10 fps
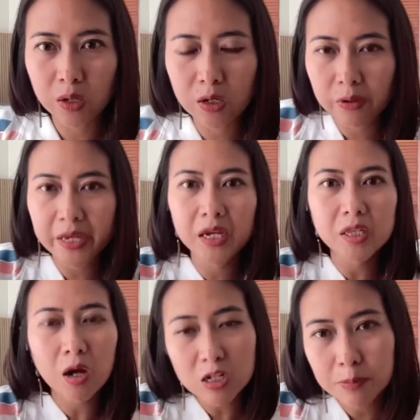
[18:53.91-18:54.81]
We're
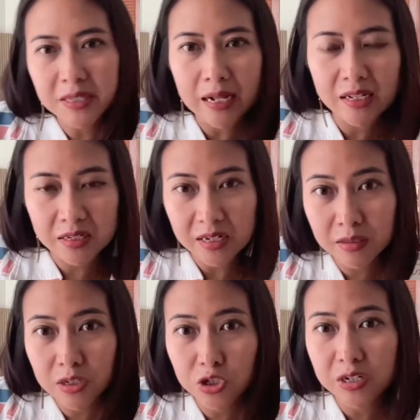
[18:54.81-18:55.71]
looking at
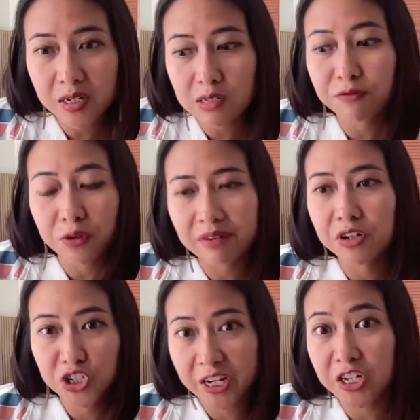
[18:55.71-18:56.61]
hospitality industry that's
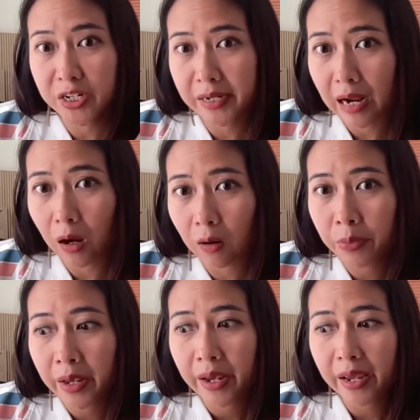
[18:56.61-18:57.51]
forever changing now.